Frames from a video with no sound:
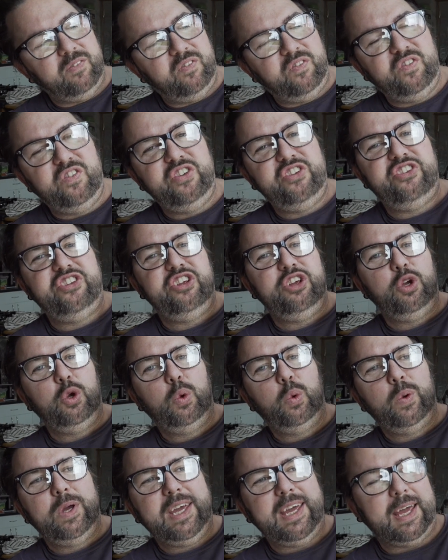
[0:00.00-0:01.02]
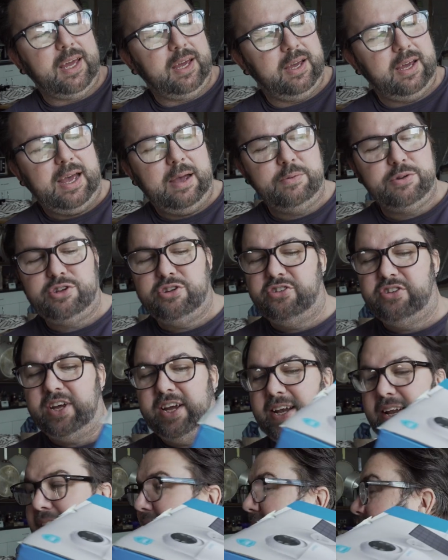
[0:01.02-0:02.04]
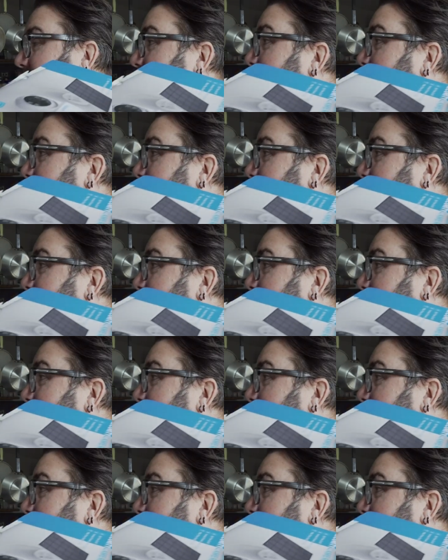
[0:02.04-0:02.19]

Visiui. How would you say that?